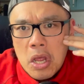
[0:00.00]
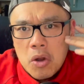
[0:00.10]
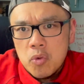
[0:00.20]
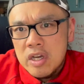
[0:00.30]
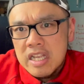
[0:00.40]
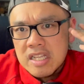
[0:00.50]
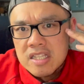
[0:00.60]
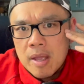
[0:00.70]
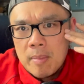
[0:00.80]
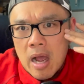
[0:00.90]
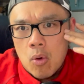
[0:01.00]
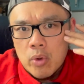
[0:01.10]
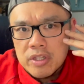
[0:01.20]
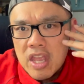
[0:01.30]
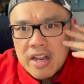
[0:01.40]
release them, I
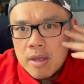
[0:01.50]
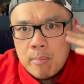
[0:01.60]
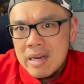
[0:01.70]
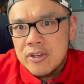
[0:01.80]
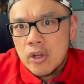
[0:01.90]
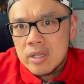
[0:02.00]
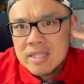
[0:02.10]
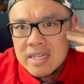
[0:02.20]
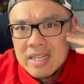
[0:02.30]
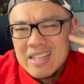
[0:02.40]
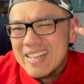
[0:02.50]
would get $1 million at it.